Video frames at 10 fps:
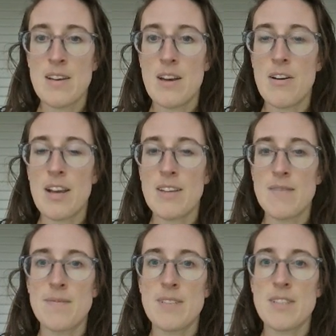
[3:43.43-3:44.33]
All right.
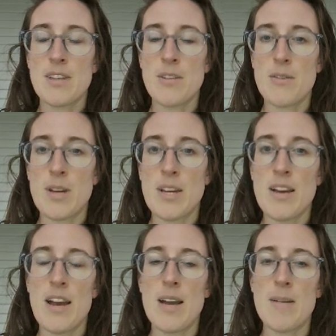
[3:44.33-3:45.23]
So
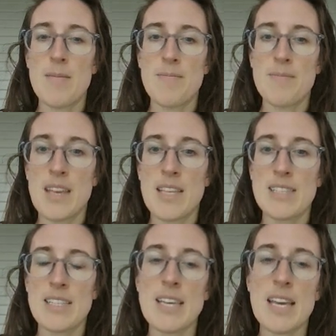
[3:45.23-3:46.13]
as
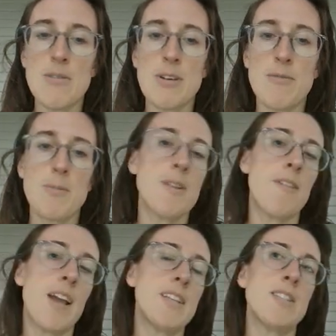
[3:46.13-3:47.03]
I said, we've
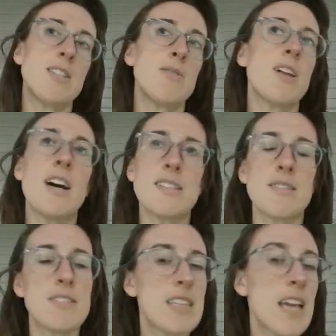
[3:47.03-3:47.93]
provided you lots
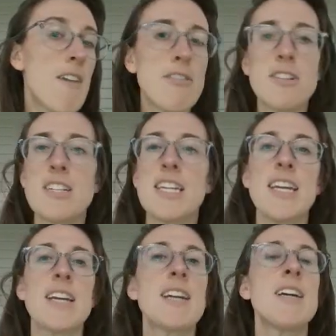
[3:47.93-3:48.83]
of
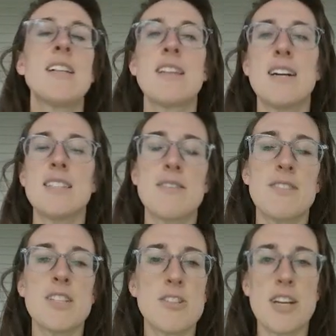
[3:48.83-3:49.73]
scaffolding, lots of
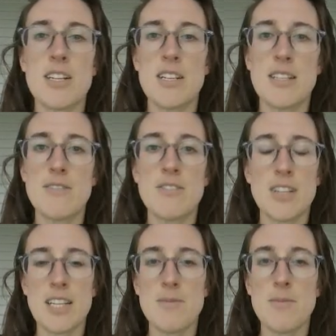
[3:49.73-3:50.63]
instructions for
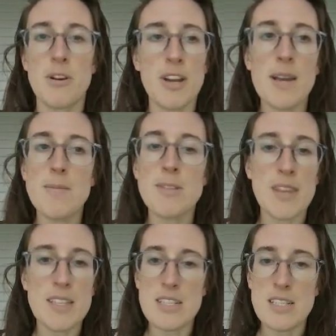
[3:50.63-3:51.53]
each program. So
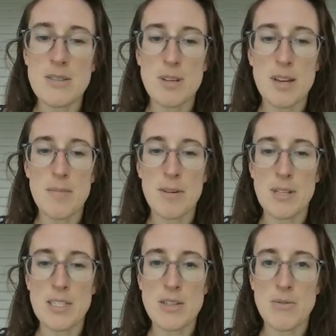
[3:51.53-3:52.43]
that's just what I'm
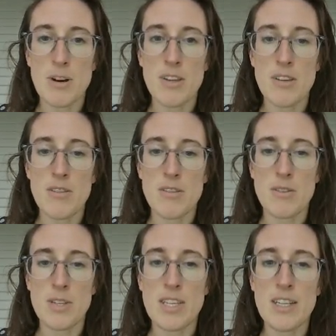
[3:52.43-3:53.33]
going to walk you
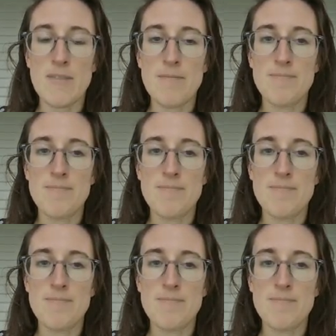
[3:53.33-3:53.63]
through here.